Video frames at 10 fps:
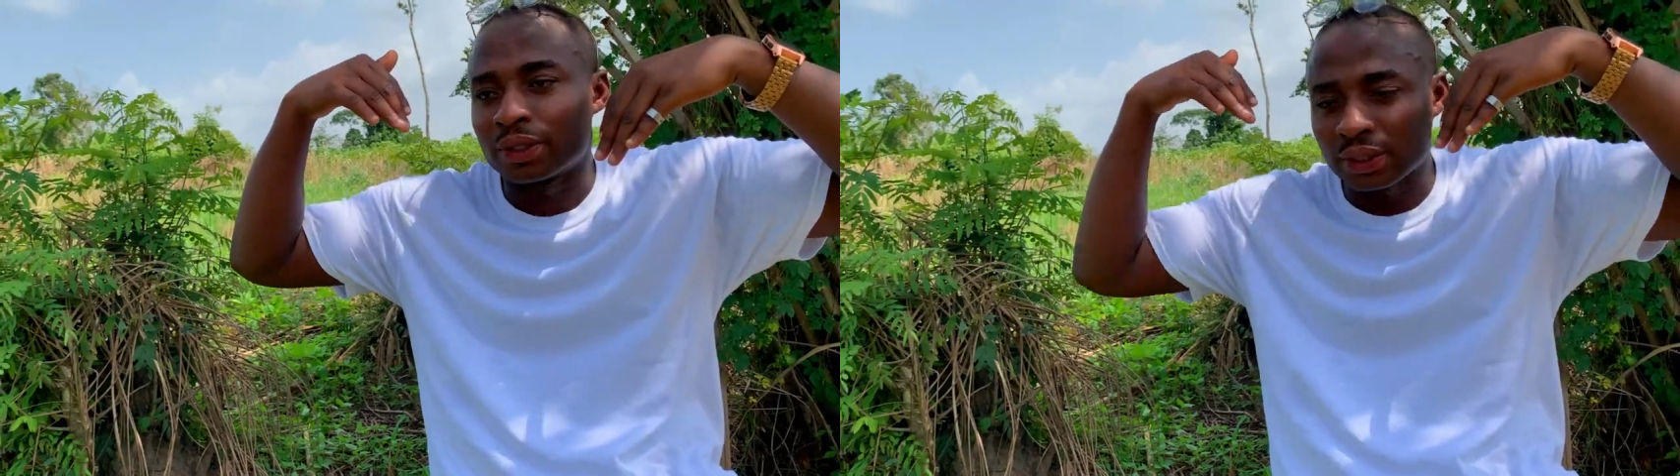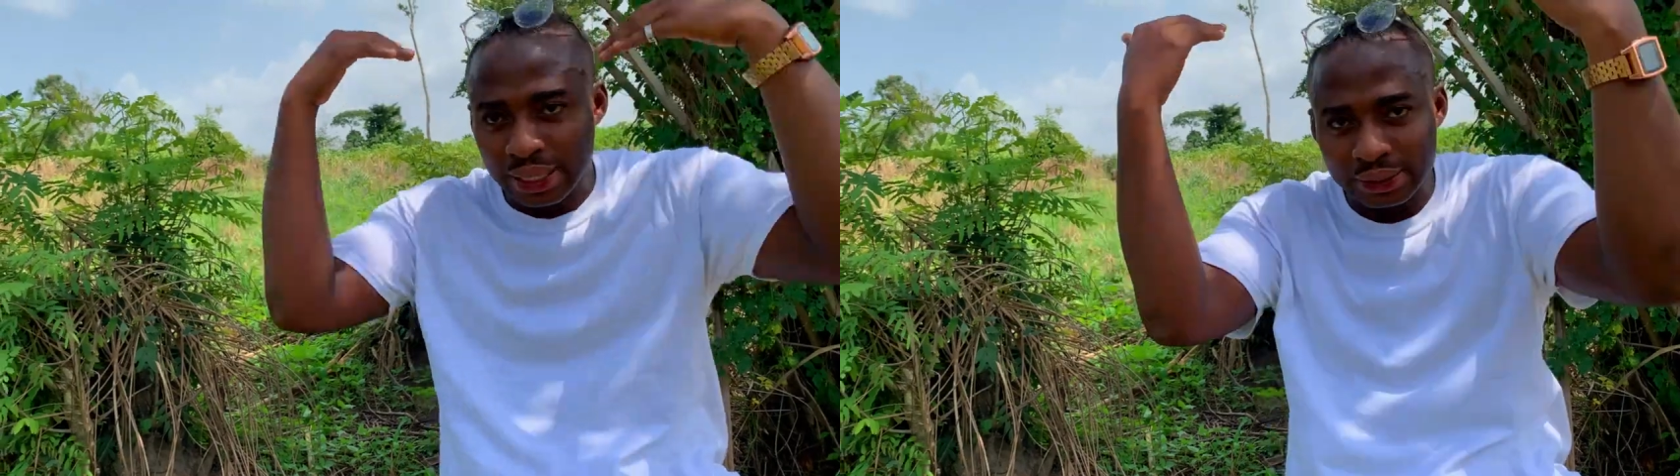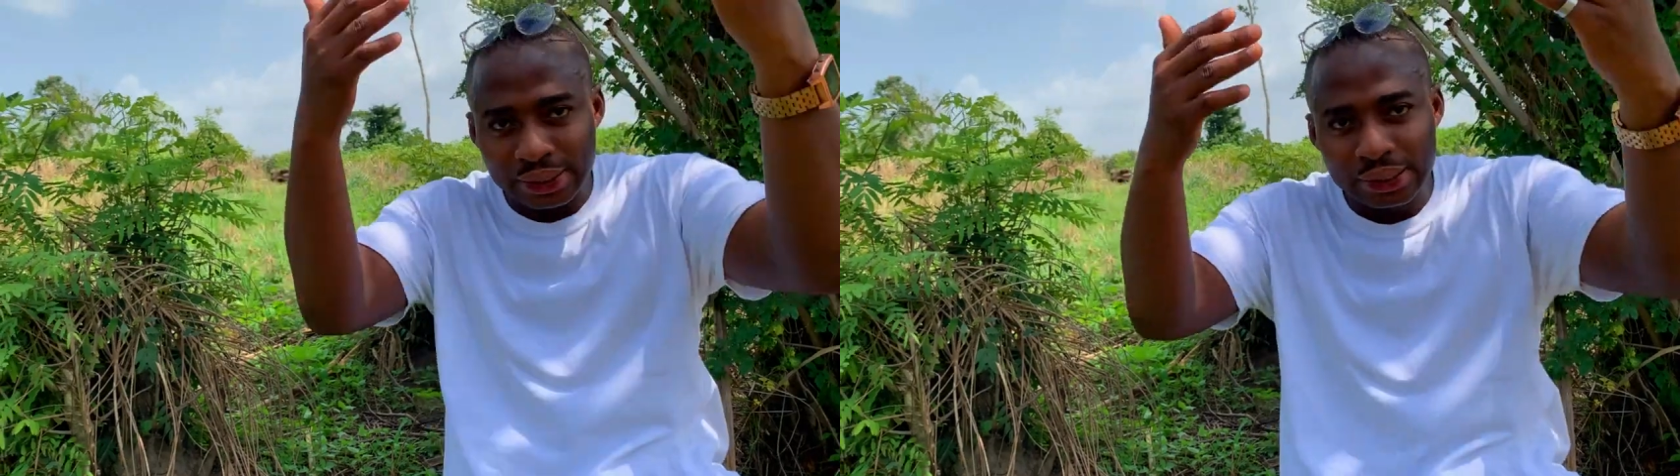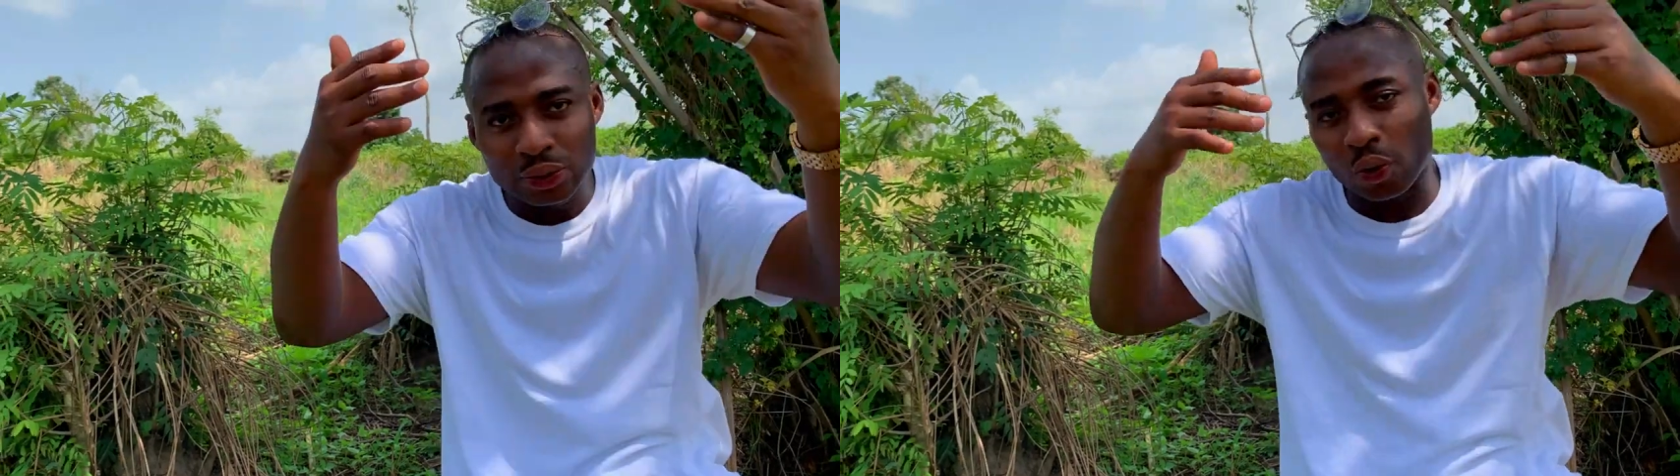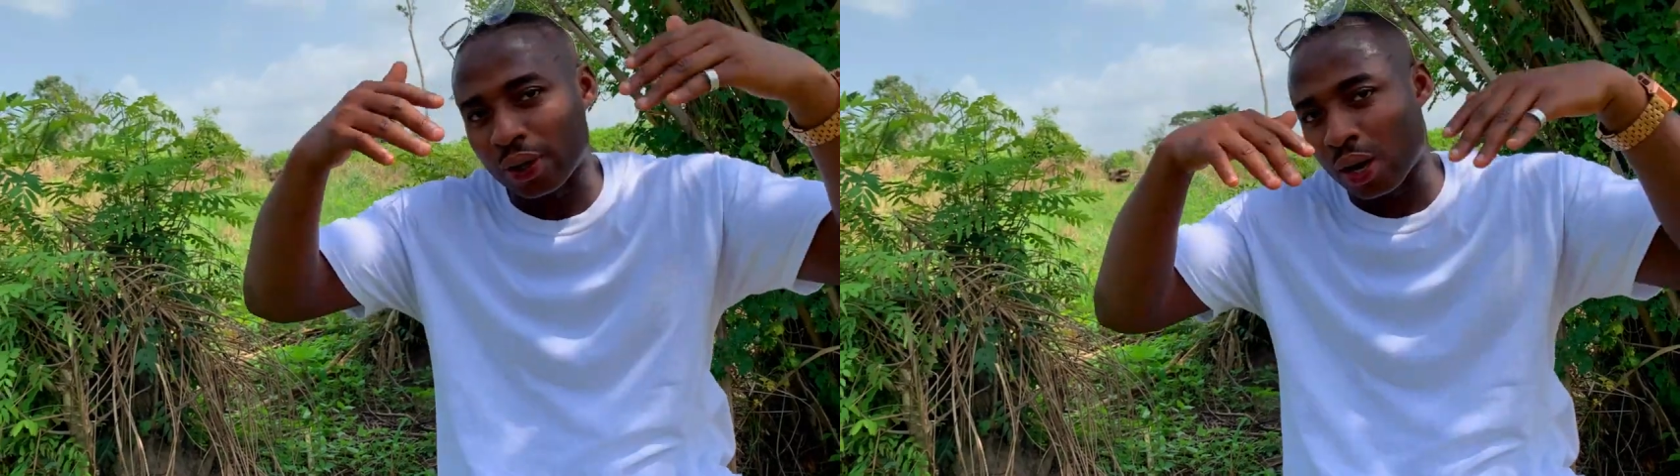
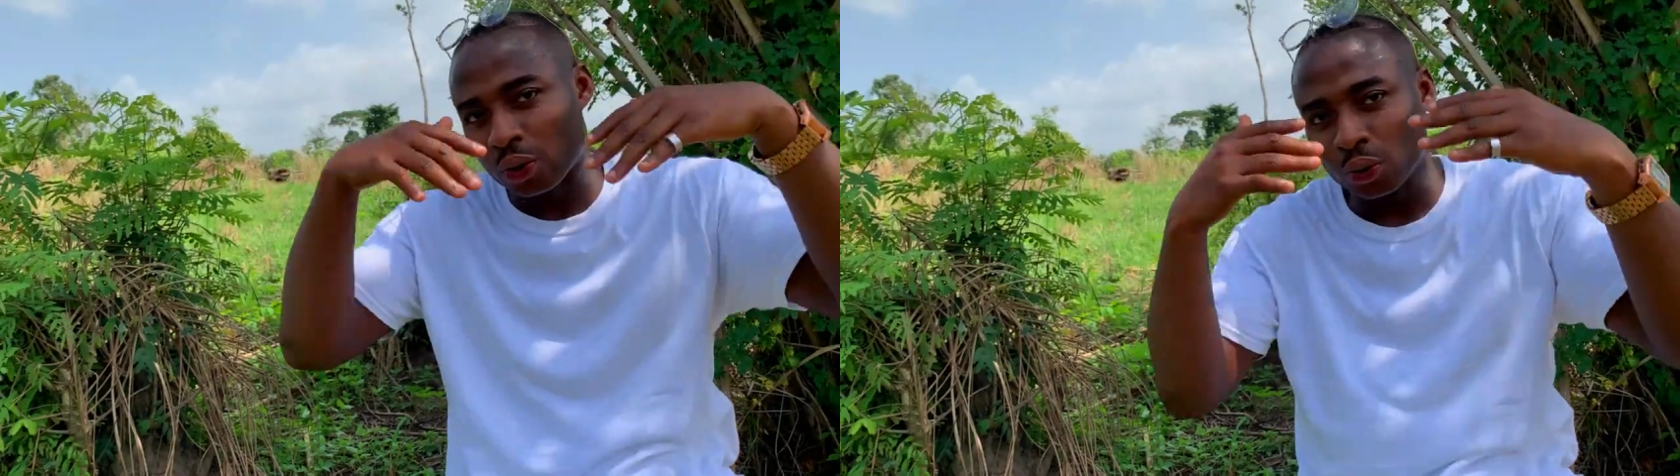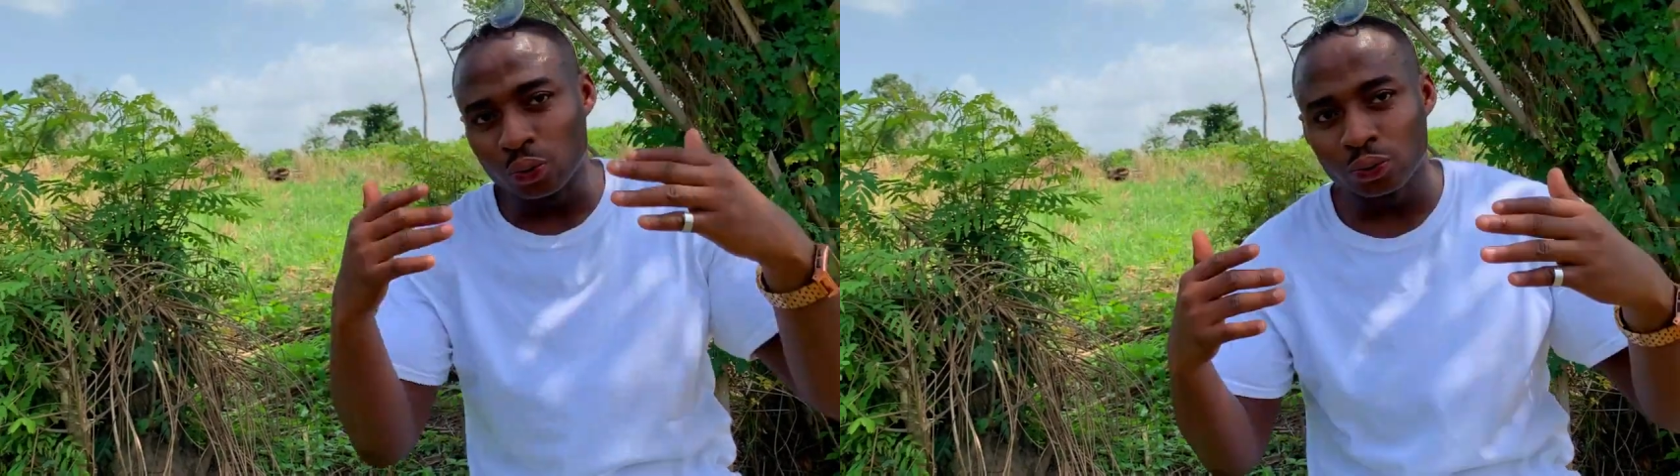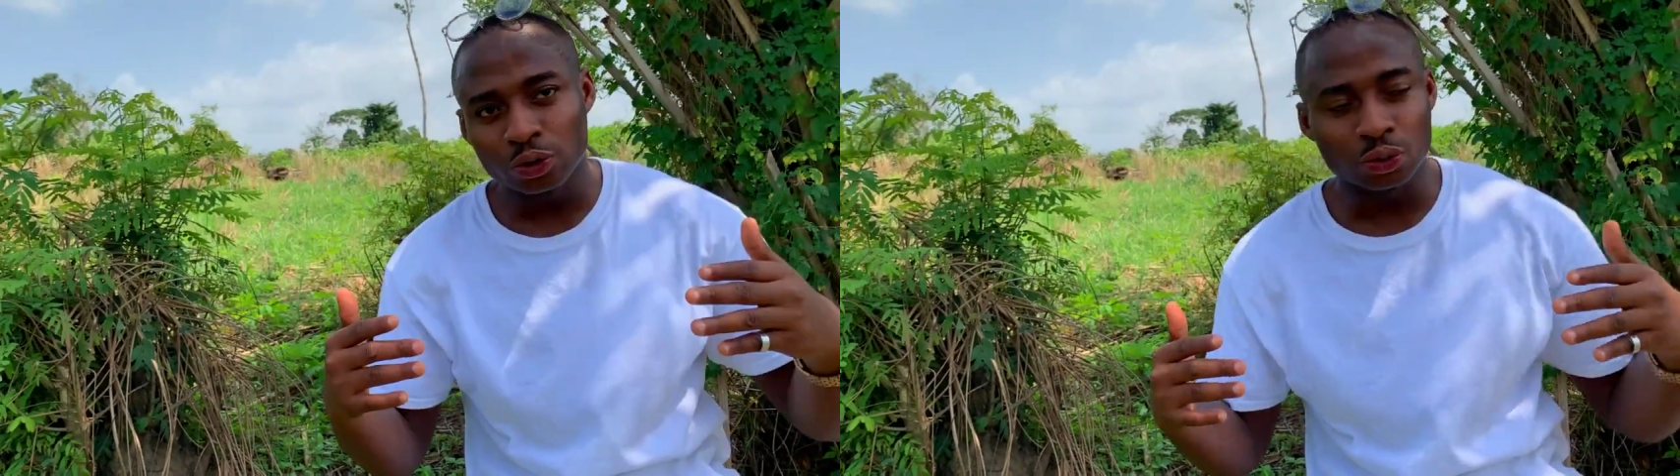studied on our own,